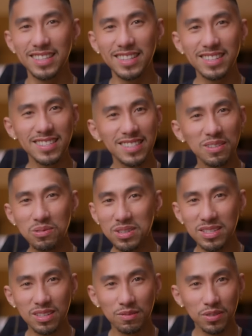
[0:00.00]
There's no
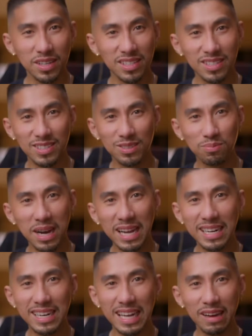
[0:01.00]
reason for us to
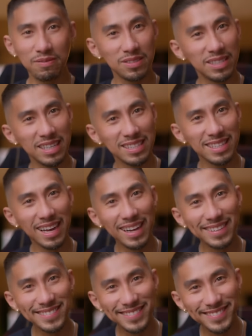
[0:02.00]
smile and laugh today,
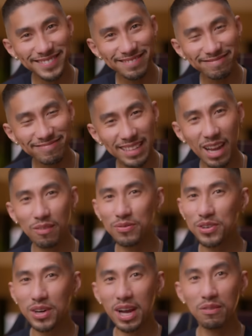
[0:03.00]
Sal.
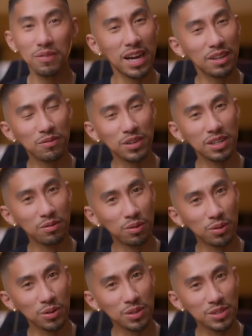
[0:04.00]
After I filed for
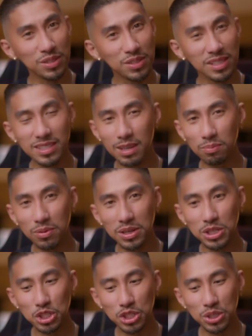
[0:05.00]
divorce and
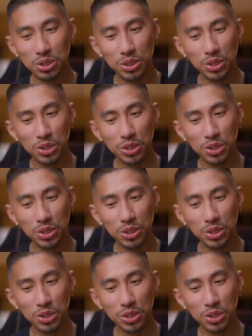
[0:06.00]
separation,